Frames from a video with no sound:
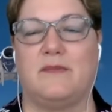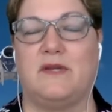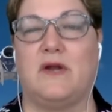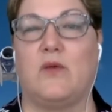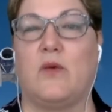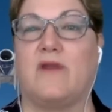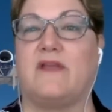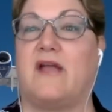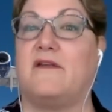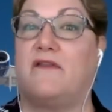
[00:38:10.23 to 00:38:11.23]
you know wear
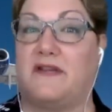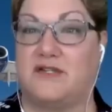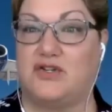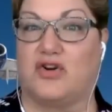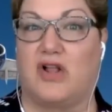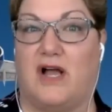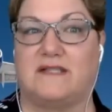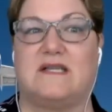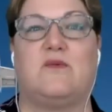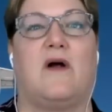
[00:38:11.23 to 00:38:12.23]
the other things in your
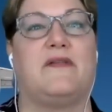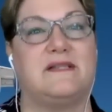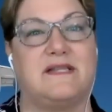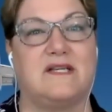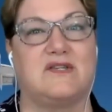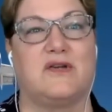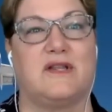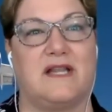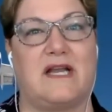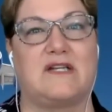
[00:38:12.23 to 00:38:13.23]
closet while these things are in
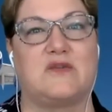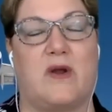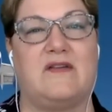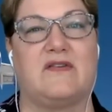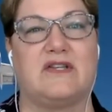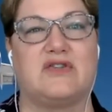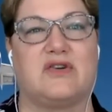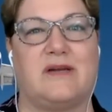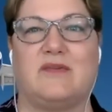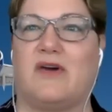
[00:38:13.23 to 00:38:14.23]
the luggage waiting for the trip.